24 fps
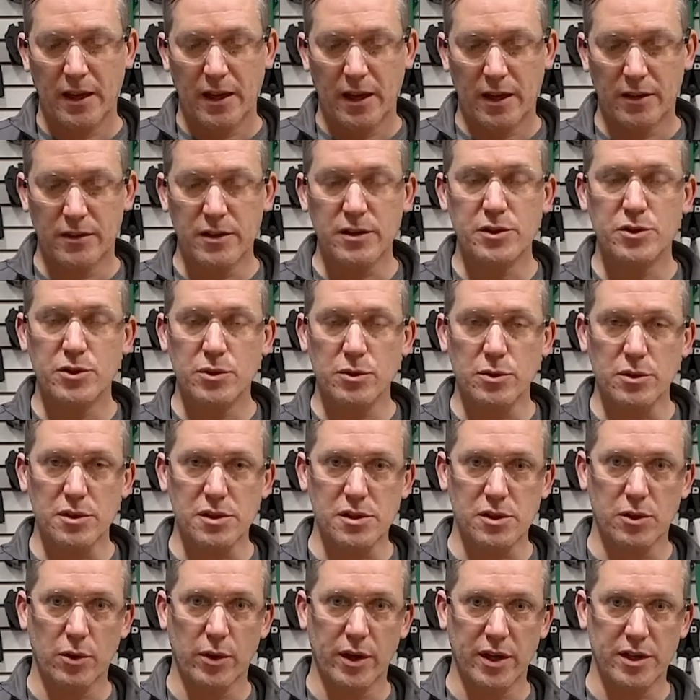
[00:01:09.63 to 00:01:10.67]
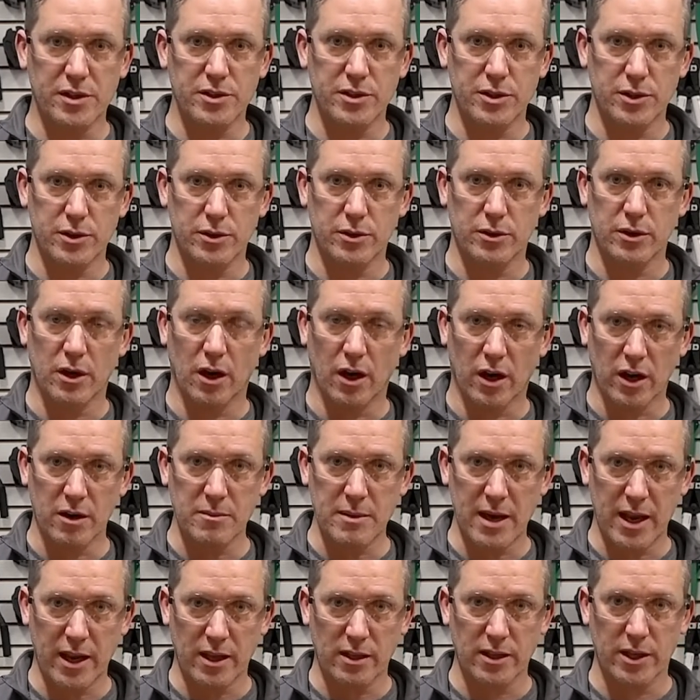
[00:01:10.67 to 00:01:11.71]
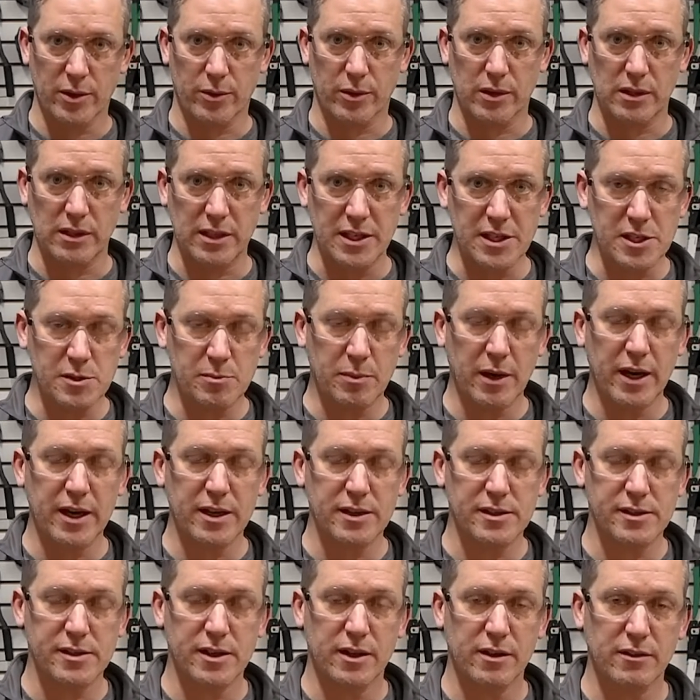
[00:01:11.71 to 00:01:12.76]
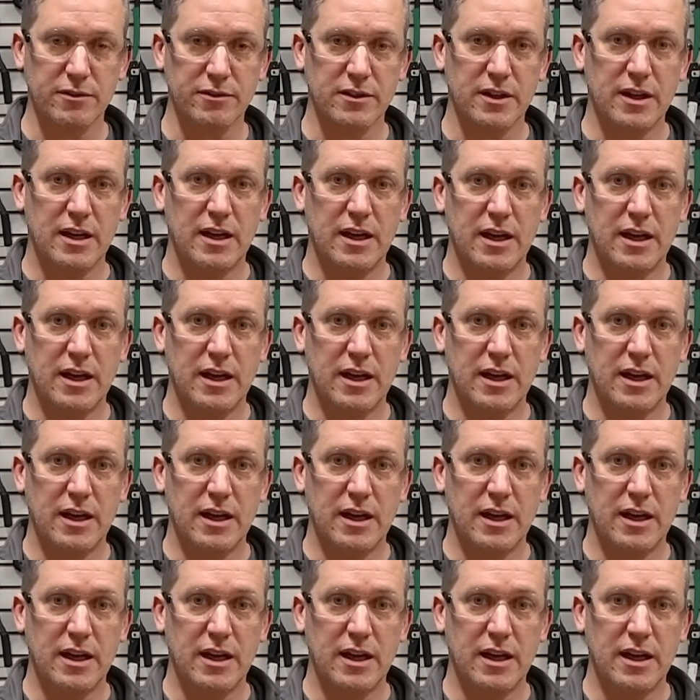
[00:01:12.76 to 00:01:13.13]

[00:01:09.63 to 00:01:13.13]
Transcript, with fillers: And this tool is going to automatically release by itself,